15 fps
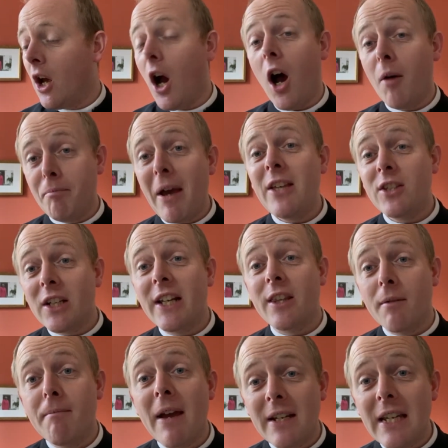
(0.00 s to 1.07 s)
are basically the
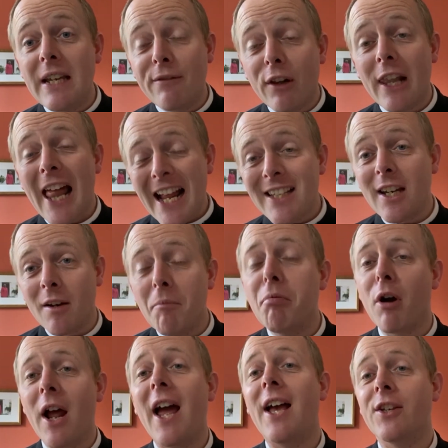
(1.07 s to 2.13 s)
medieval Latin
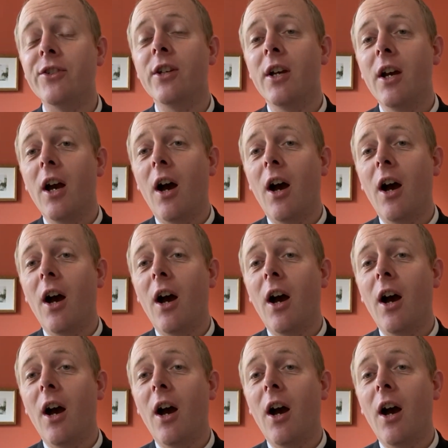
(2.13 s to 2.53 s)
prayers